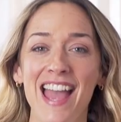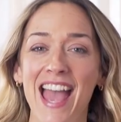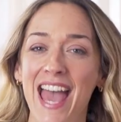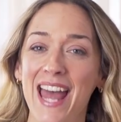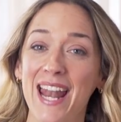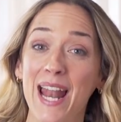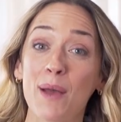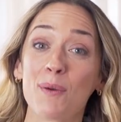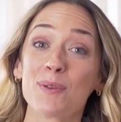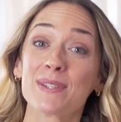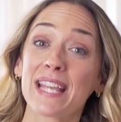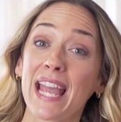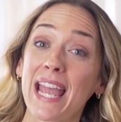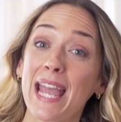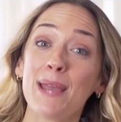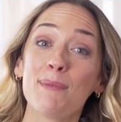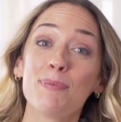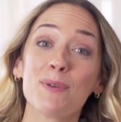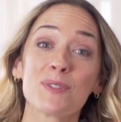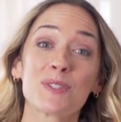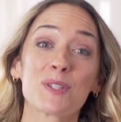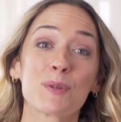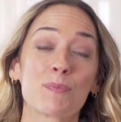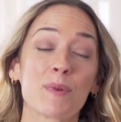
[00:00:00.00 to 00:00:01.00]
And I was
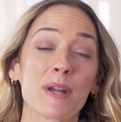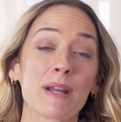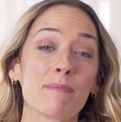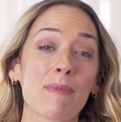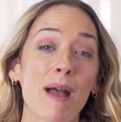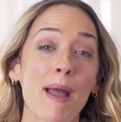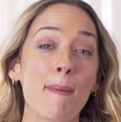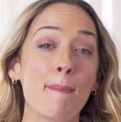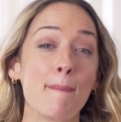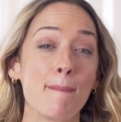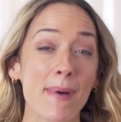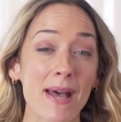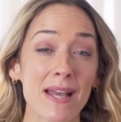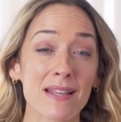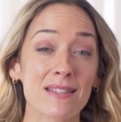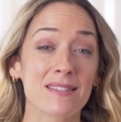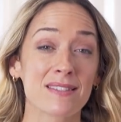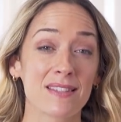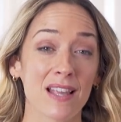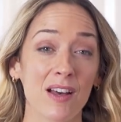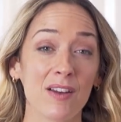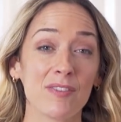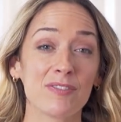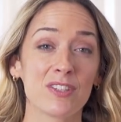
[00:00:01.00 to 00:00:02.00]
able to bring my best
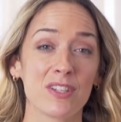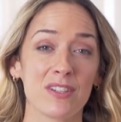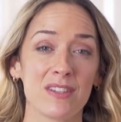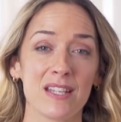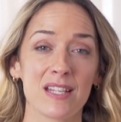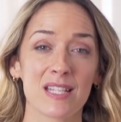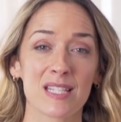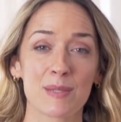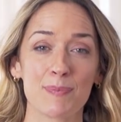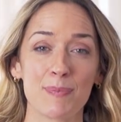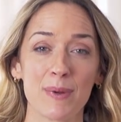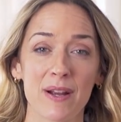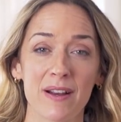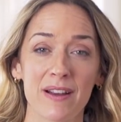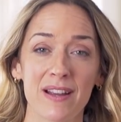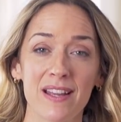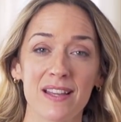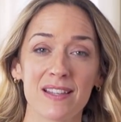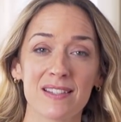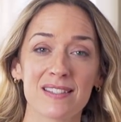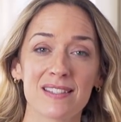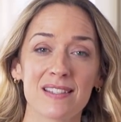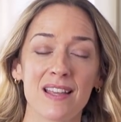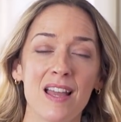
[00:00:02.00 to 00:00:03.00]
self to the
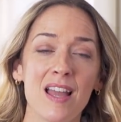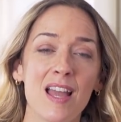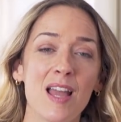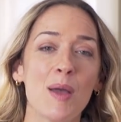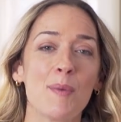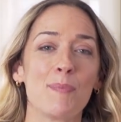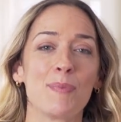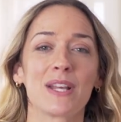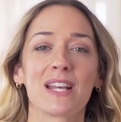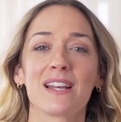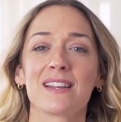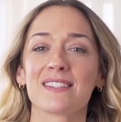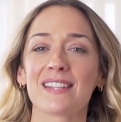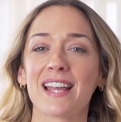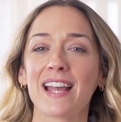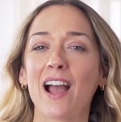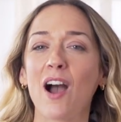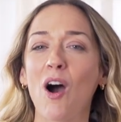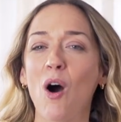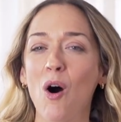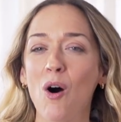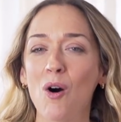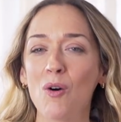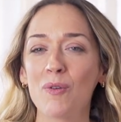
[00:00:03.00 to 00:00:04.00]
experience because I
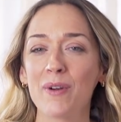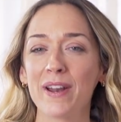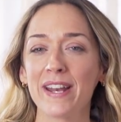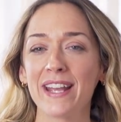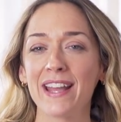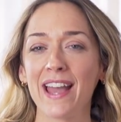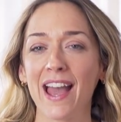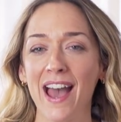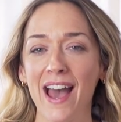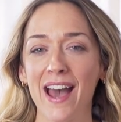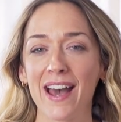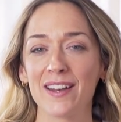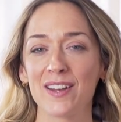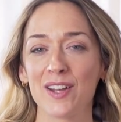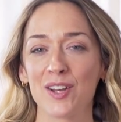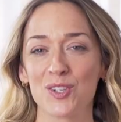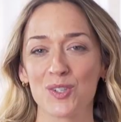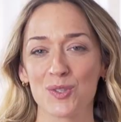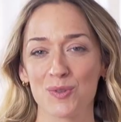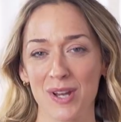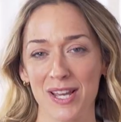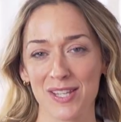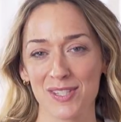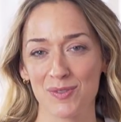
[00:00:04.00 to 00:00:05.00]
already had a
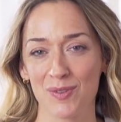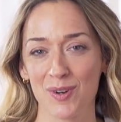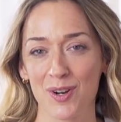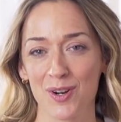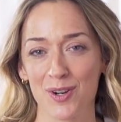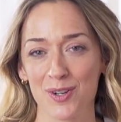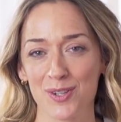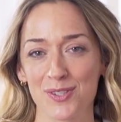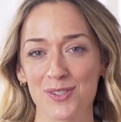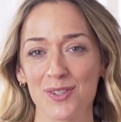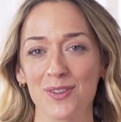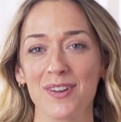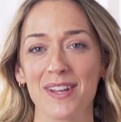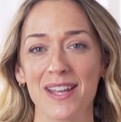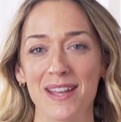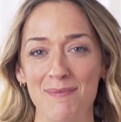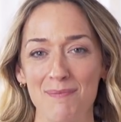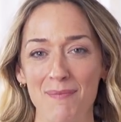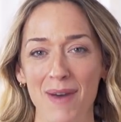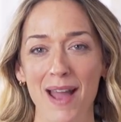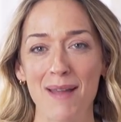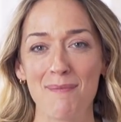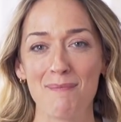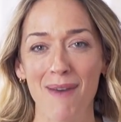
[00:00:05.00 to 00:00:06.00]
dress rehearsal
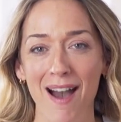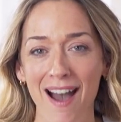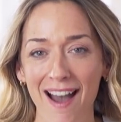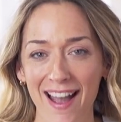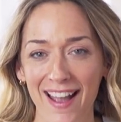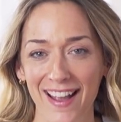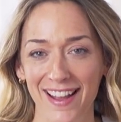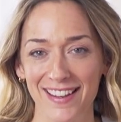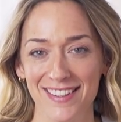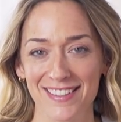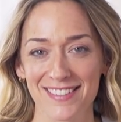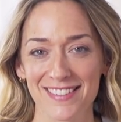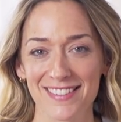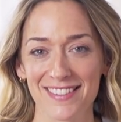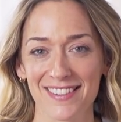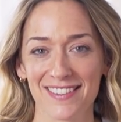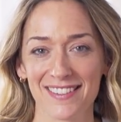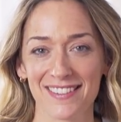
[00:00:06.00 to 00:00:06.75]
in my mind.